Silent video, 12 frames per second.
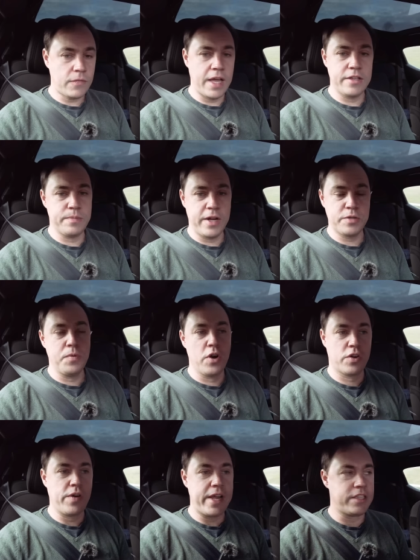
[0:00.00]
that's much more
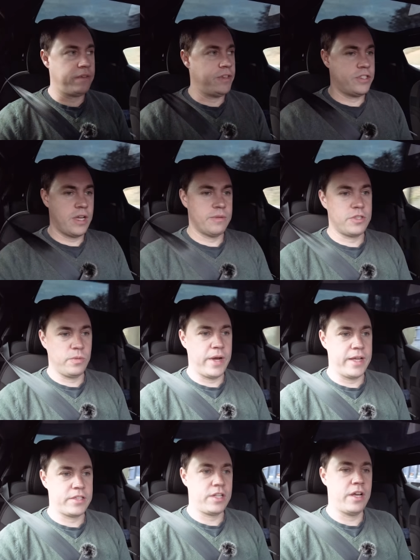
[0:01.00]
aggressive in terms of the
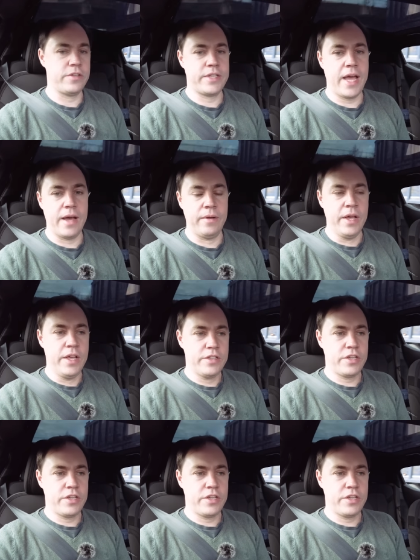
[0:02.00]
way it slows down.